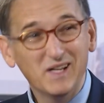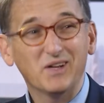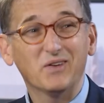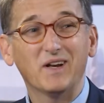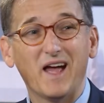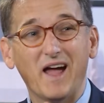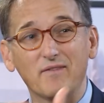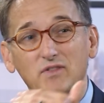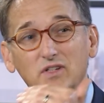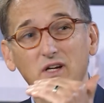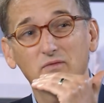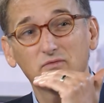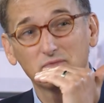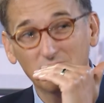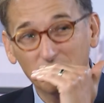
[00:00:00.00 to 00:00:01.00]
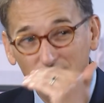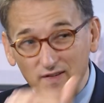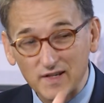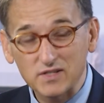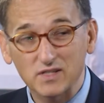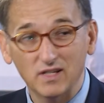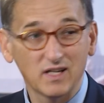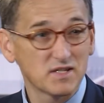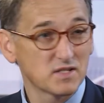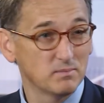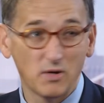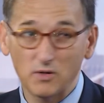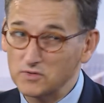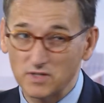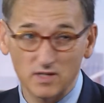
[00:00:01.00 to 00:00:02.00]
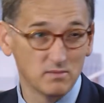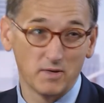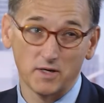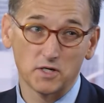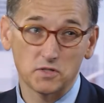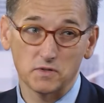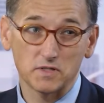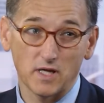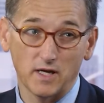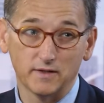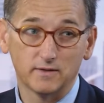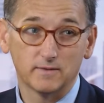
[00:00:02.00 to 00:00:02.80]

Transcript: going to have to come from the fiscal as opposed to the monetary side.